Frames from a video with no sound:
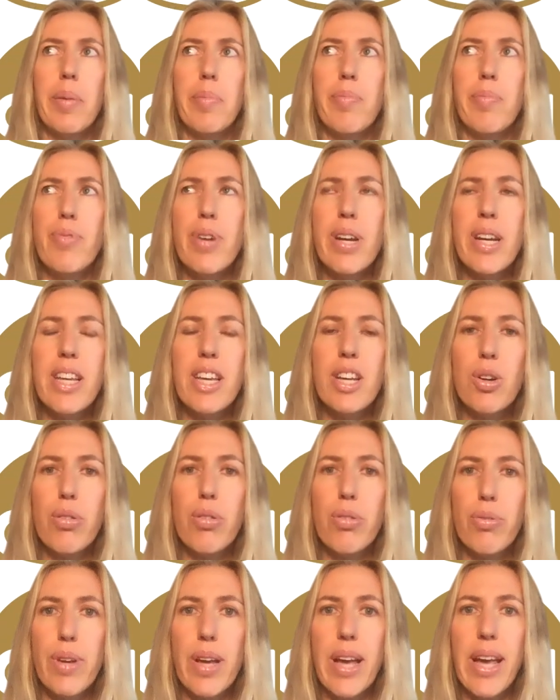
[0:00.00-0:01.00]
really
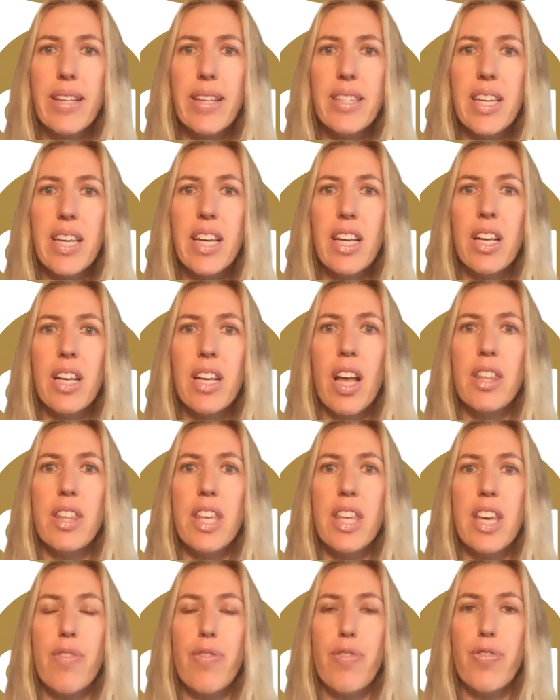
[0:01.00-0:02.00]
creating
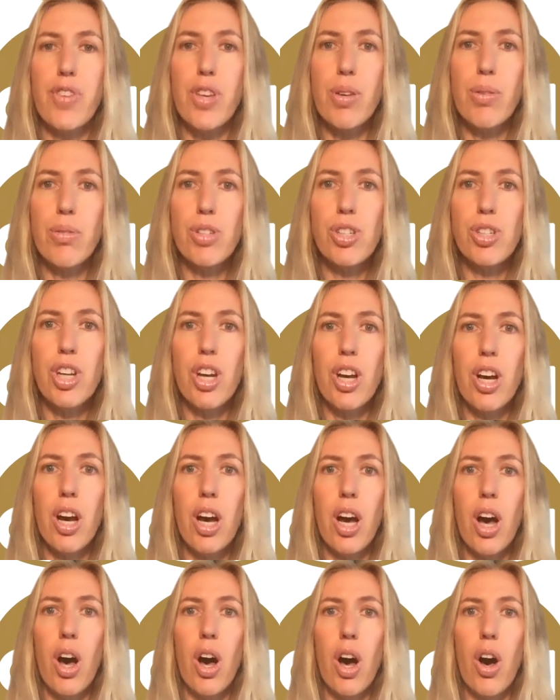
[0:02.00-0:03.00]
the
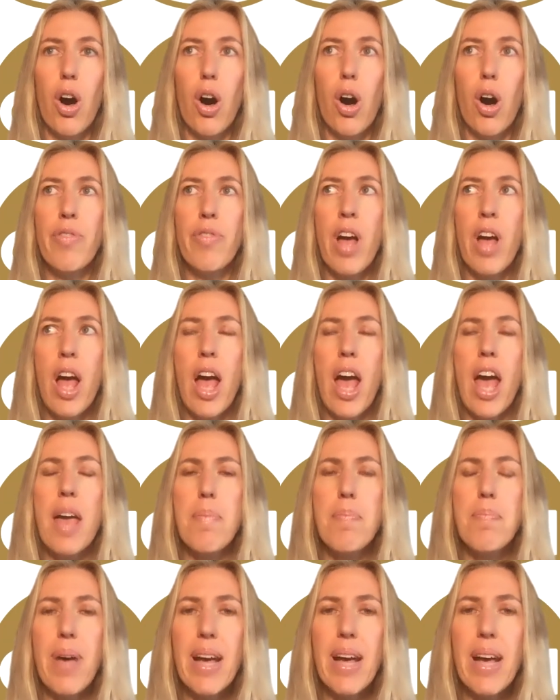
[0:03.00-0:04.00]
future of
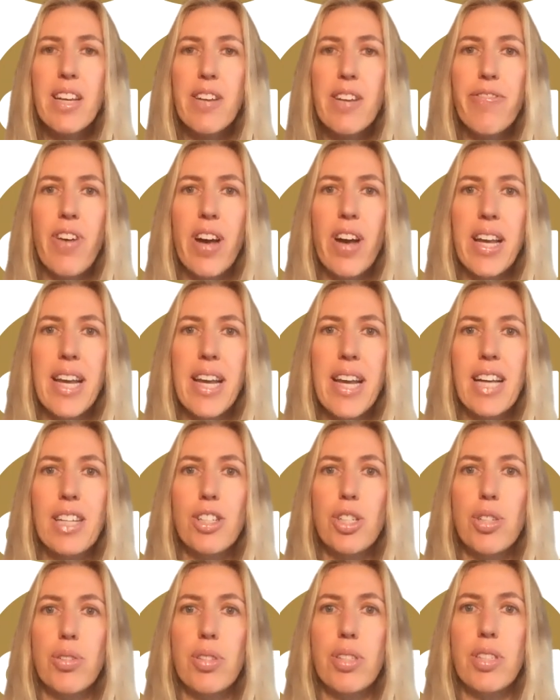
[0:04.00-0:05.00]
a better
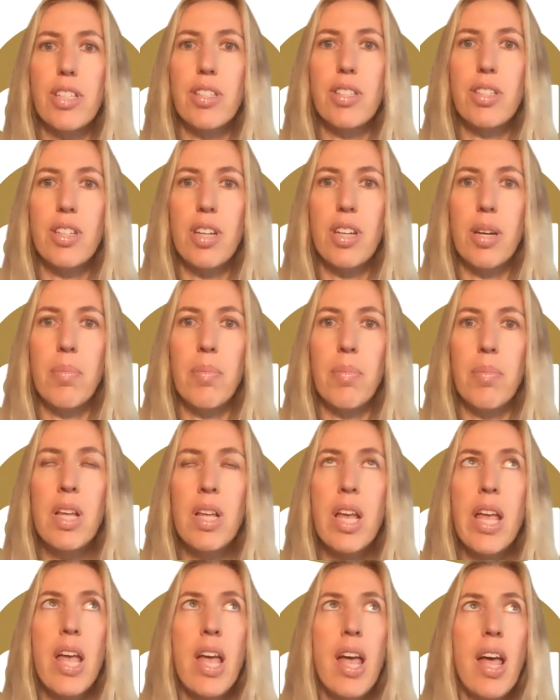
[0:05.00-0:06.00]
financial system,
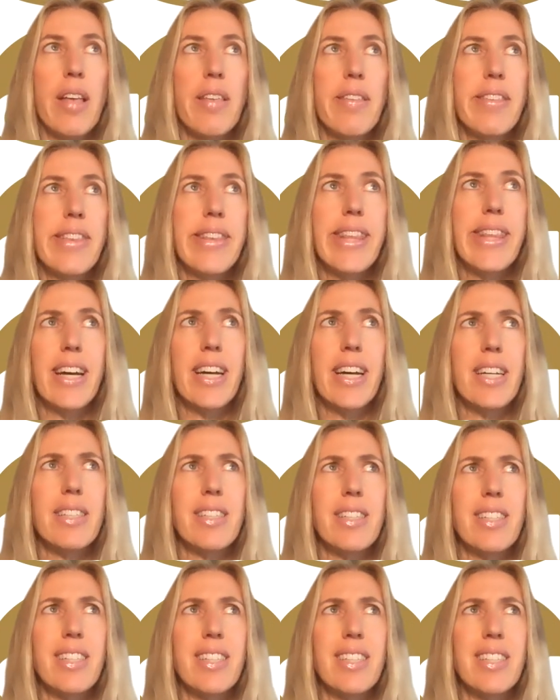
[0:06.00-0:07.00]
that
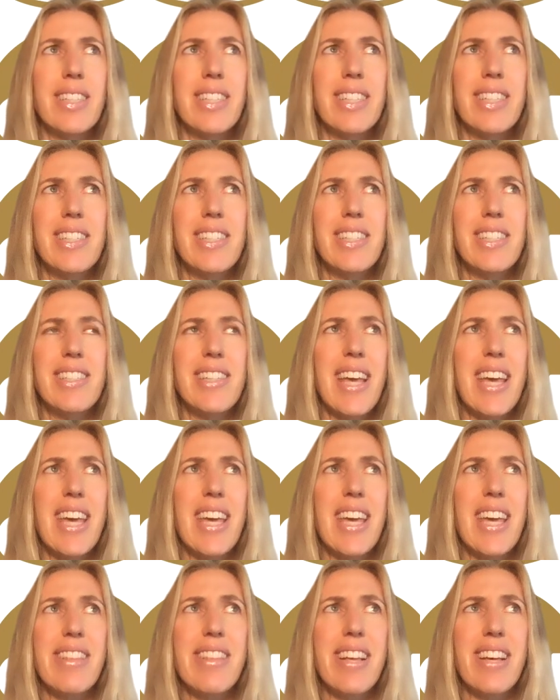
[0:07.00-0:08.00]
to
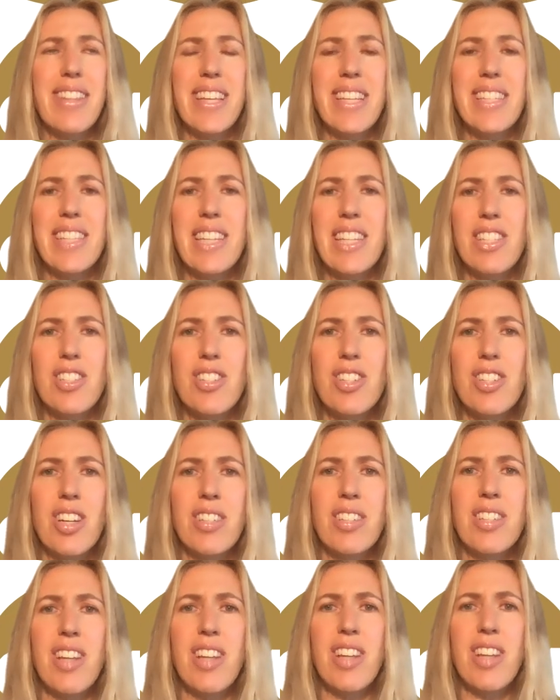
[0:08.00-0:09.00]
say that this is
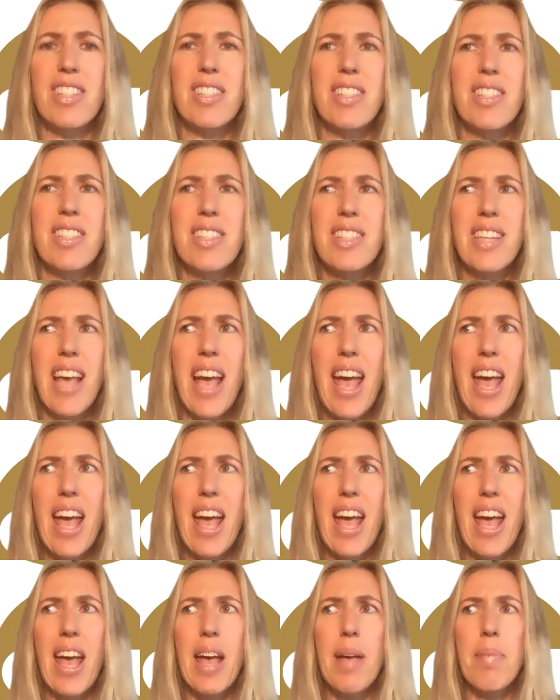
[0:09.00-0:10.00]
just a
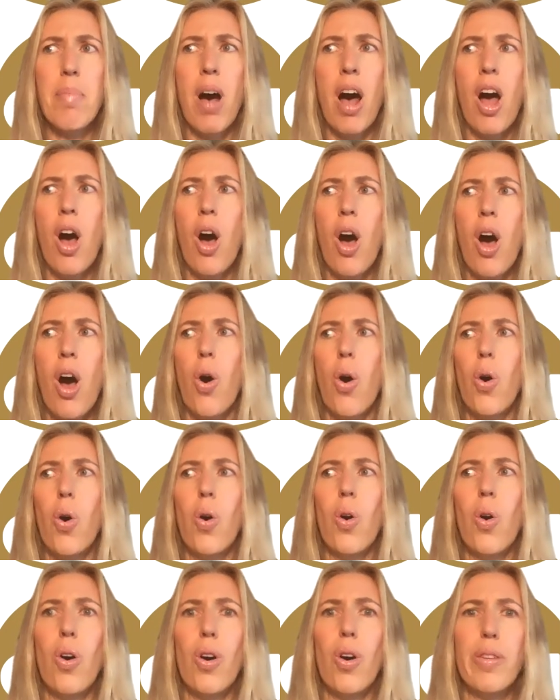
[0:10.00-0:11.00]
scam,
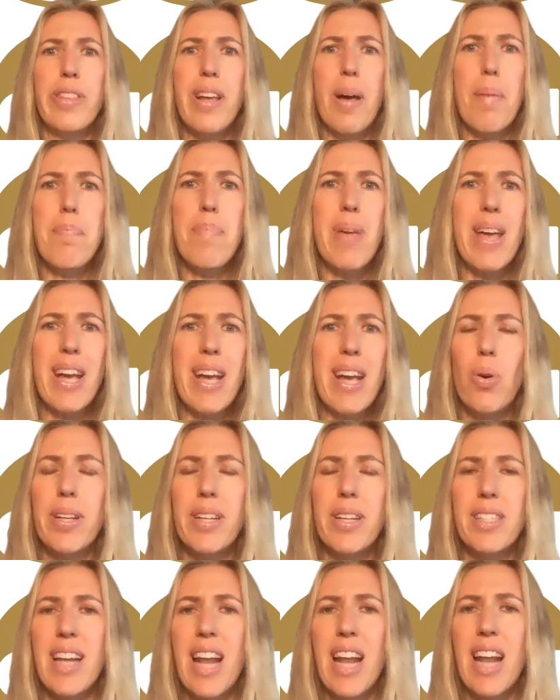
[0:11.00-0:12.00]
or that Bitcoin
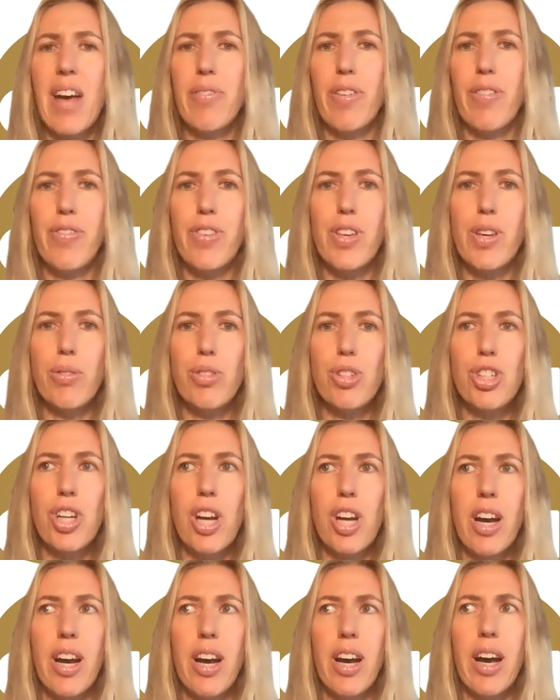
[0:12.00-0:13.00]
doesn't have a
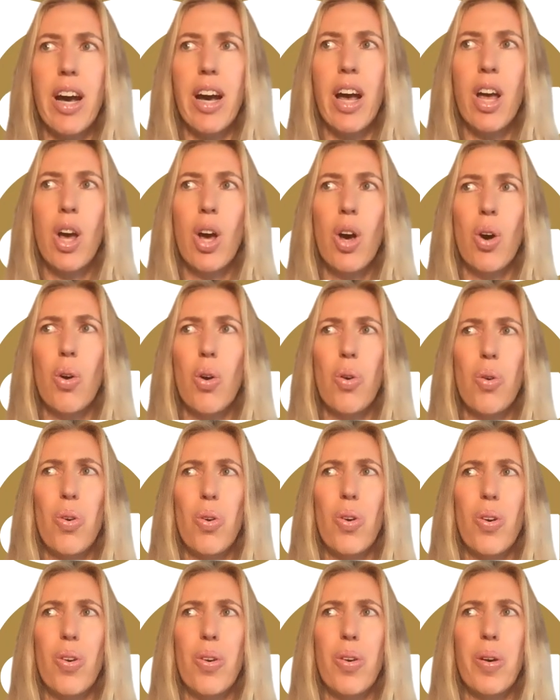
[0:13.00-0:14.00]
future,
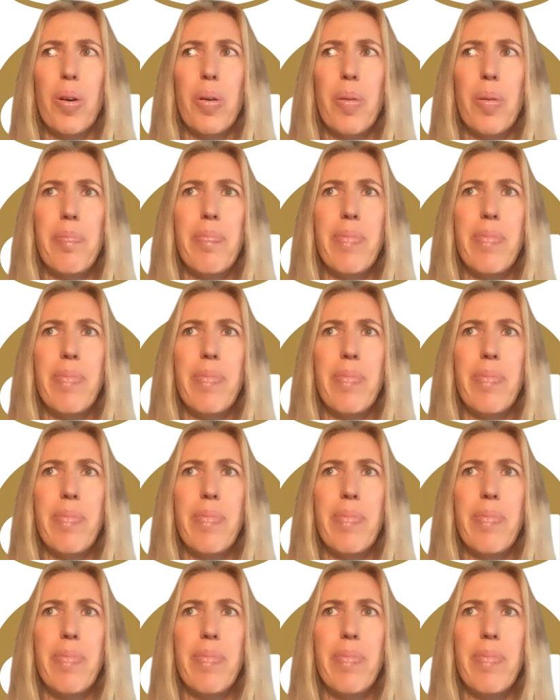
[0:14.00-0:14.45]
or